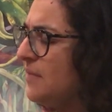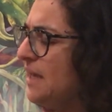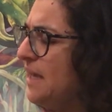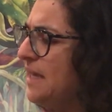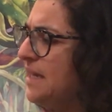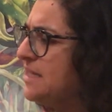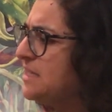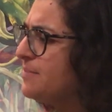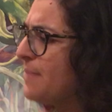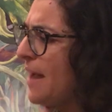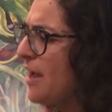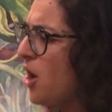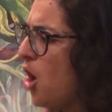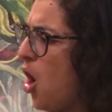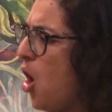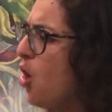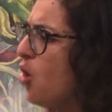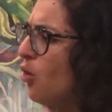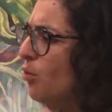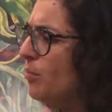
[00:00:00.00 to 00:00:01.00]
It is my
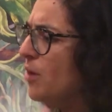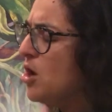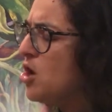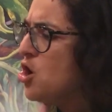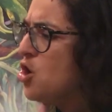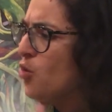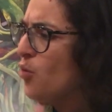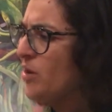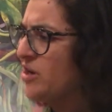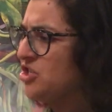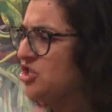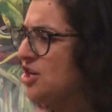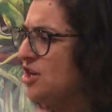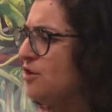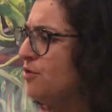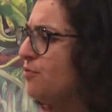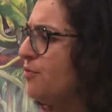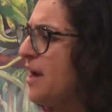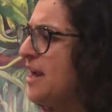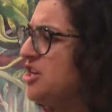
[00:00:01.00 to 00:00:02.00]
home where
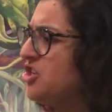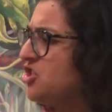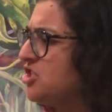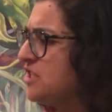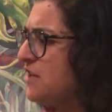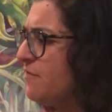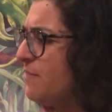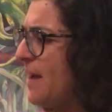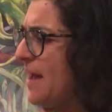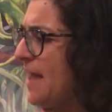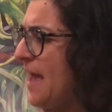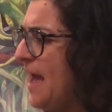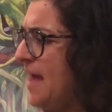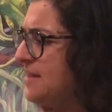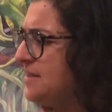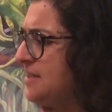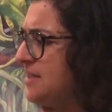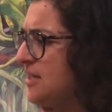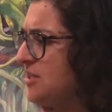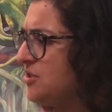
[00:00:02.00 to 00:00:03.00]
generations of my
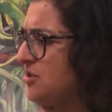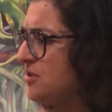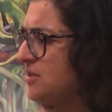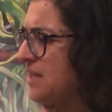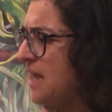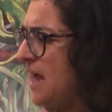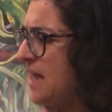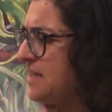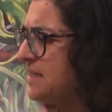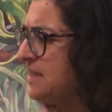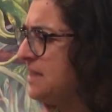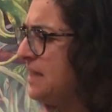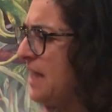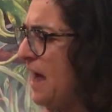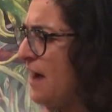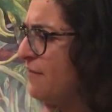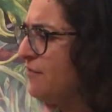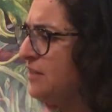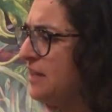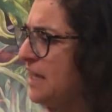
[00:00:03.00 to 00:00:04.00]
ancestors
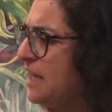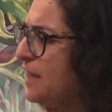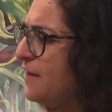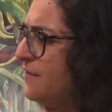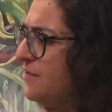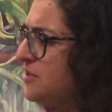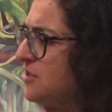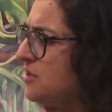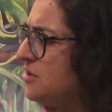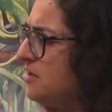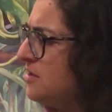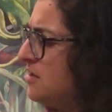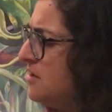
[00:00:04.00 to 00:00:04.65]
have lived.